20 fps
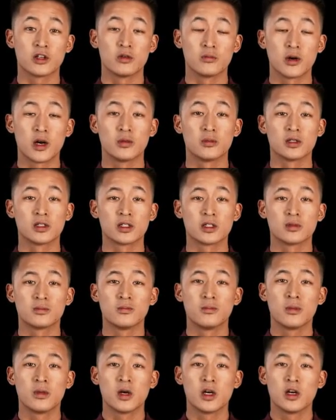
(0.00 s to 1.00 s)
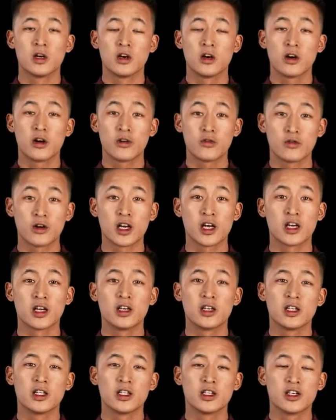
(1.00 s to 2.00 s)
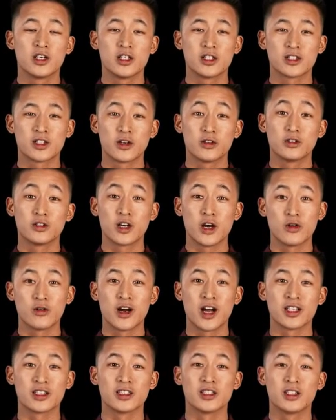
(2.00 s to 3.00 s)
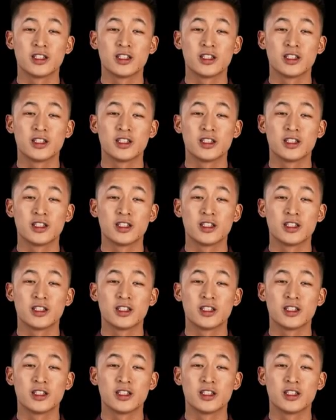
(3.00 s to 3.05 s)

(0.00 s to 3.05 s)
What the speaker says: moments. 3. Son Gohan.